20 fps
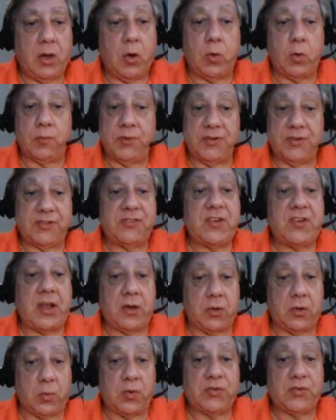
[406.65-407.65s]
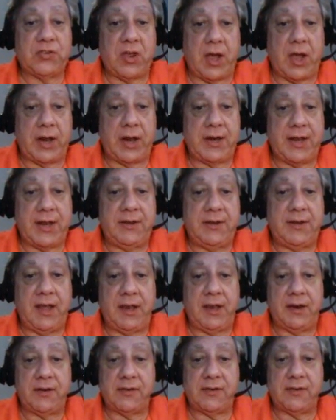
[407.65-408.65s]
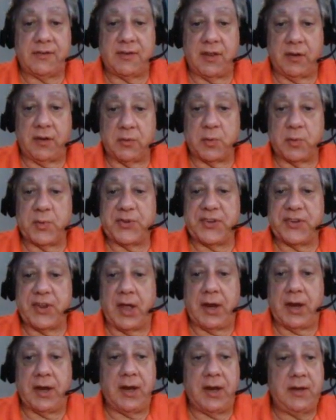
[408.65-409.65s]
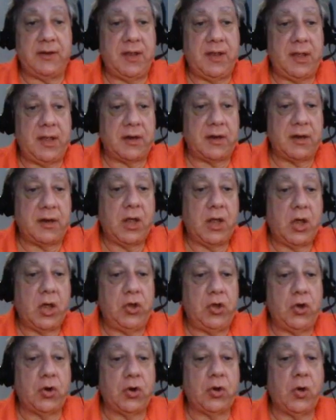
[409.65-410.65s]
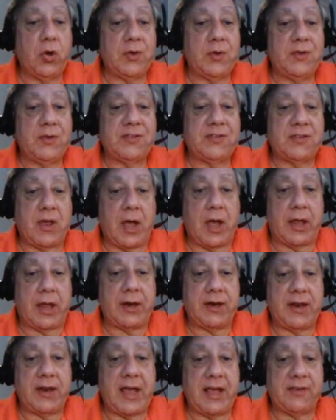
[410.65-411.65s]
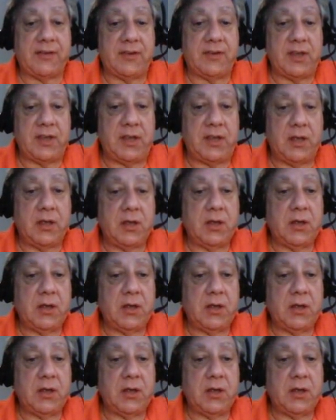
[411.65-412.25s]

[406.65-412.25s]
Oh, the seller will sign it and date it. Seller will sign it and date it. You're going to sign it as the